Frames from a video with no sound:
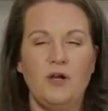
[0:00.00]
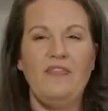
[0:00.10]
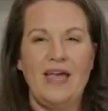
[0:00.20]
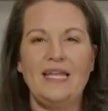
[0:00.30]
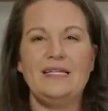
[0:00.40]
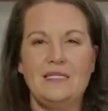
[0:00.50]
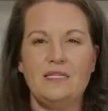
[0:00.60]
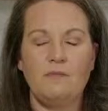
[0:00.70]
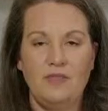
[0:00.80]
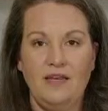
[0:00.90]
And that is
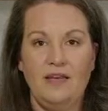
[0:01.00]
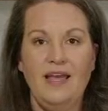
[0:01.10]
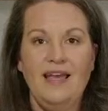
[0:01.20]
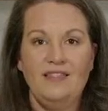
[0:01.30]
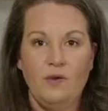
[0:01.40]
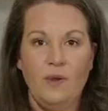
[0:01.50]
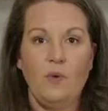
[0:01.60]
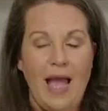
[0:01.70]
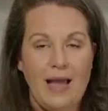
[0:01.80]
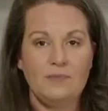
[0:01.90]
something that we
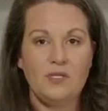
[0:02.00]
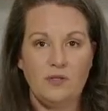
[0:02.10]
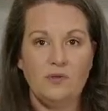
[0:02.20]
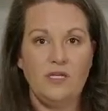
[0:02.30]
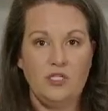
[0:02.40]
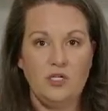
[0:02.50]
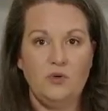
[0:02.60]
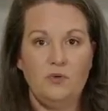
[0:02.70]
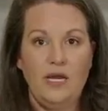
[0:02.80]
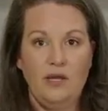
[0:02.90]
will absolutely
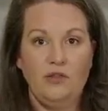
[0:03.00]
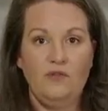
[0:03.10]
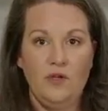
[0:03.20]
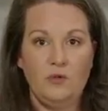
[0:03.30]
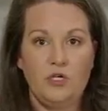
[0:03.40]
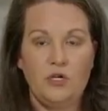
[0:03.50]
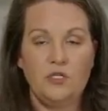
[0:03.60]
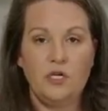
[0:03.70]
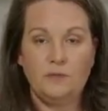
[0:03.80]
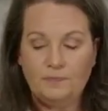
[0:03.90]
do in the future.
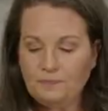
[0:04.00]
So